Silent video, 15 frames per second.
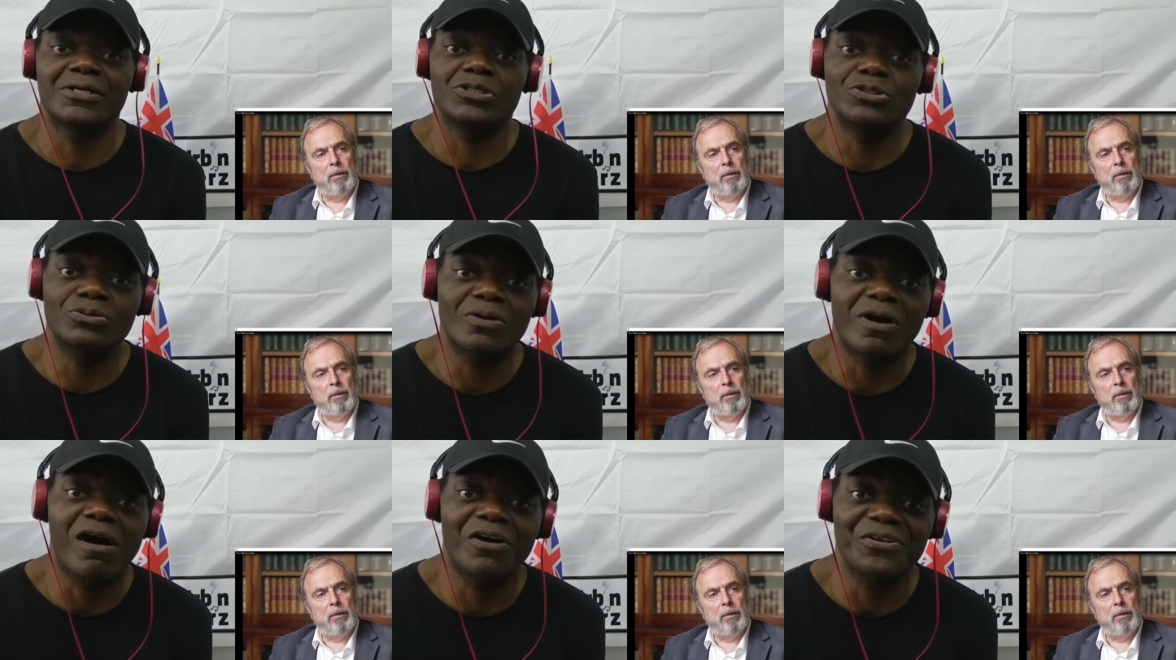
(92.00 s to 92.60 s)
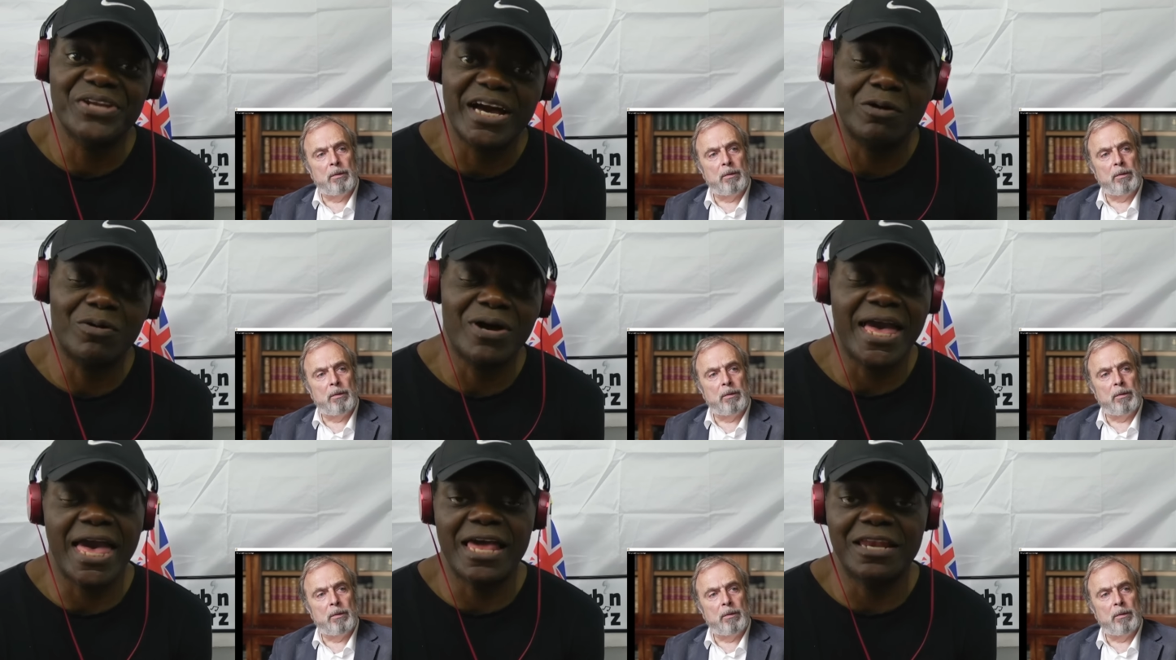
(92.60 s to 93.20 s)
Speaker 1: you are now
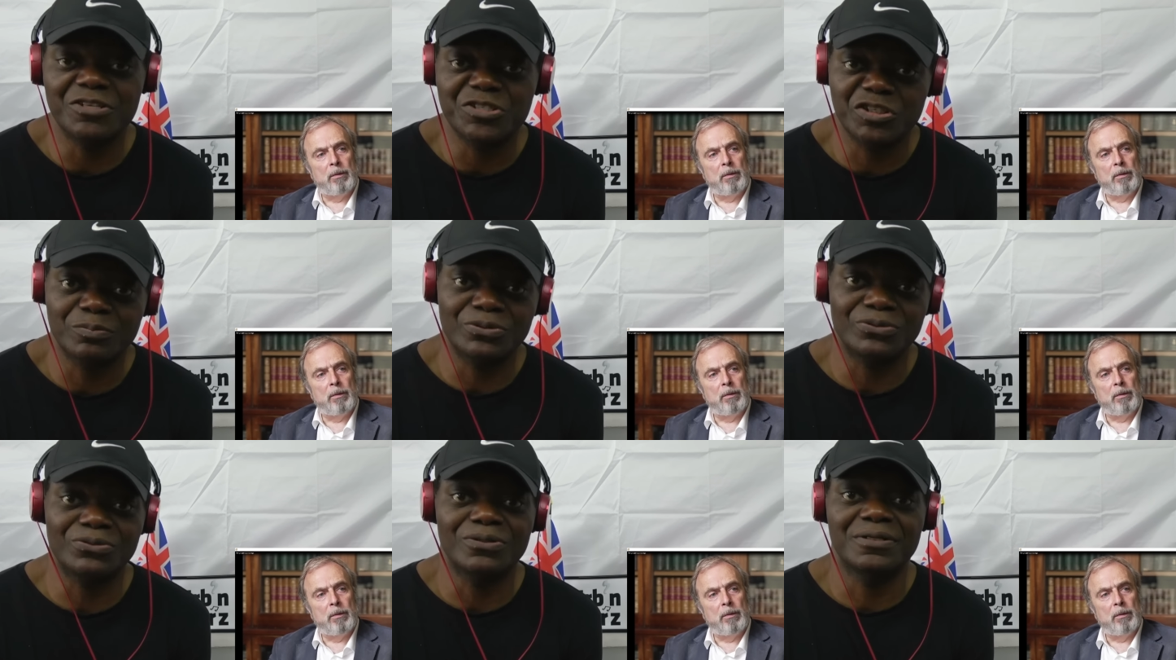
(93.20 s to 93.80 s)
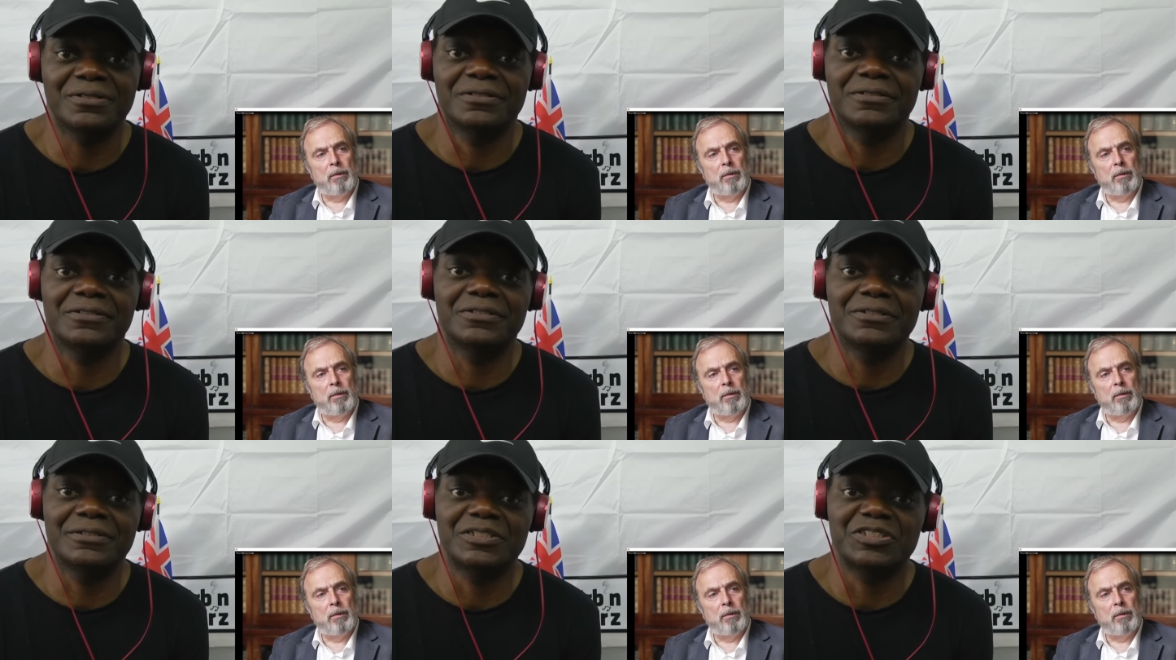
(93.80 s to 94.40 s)
eligible
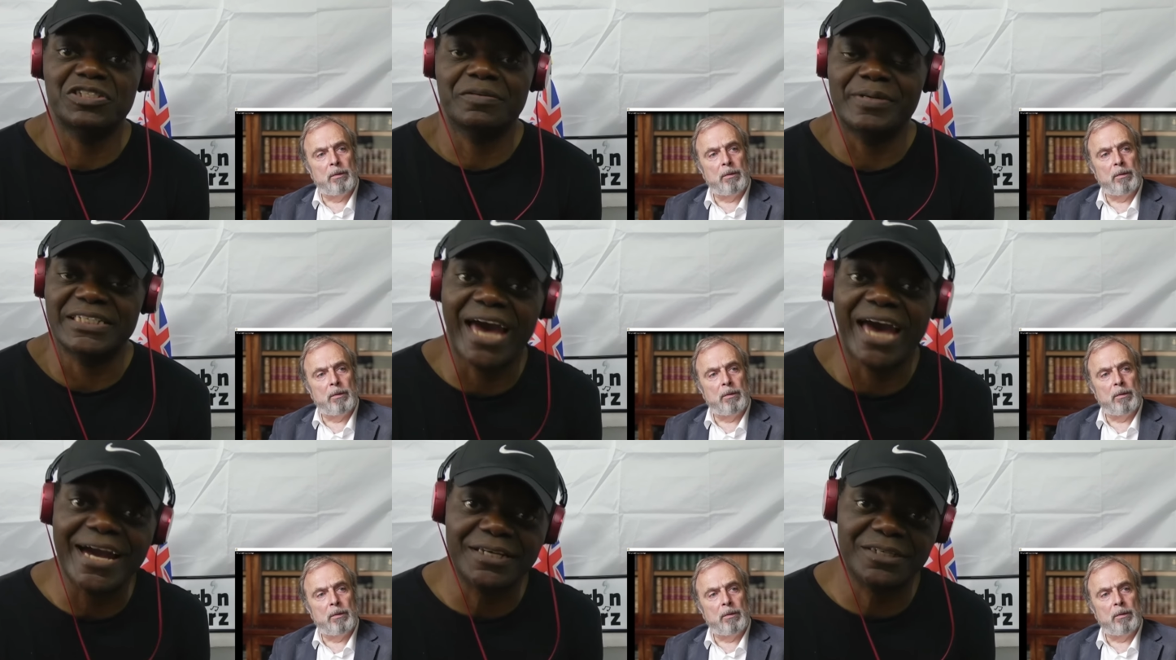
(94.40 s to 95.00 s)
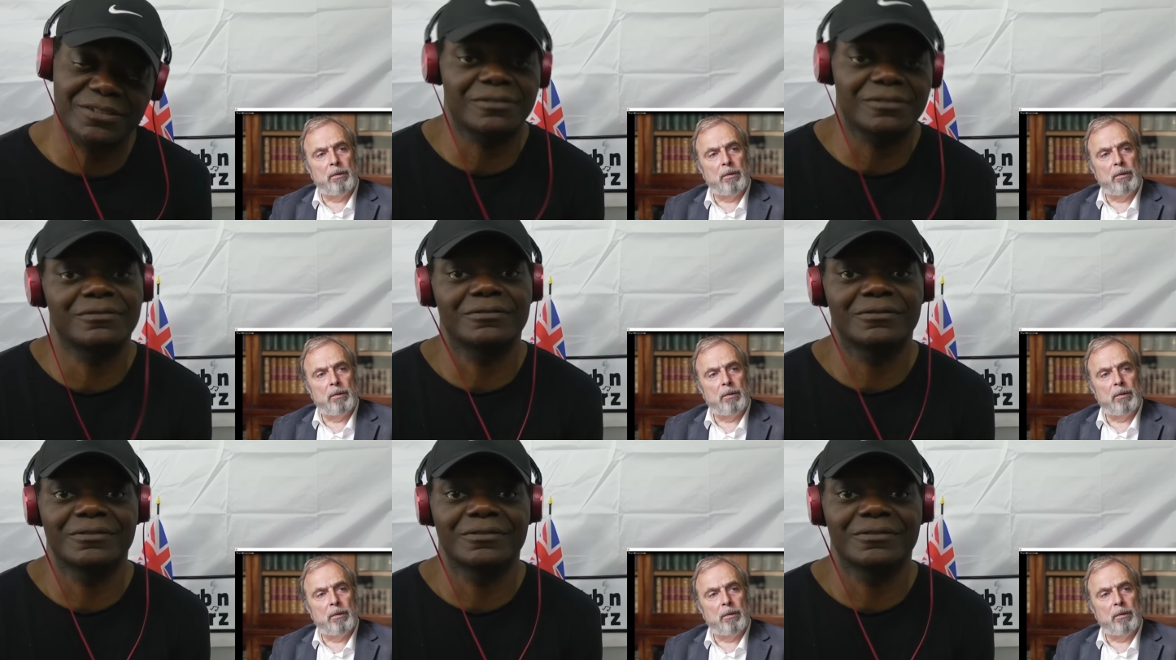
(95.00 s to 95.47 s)
to be taxed.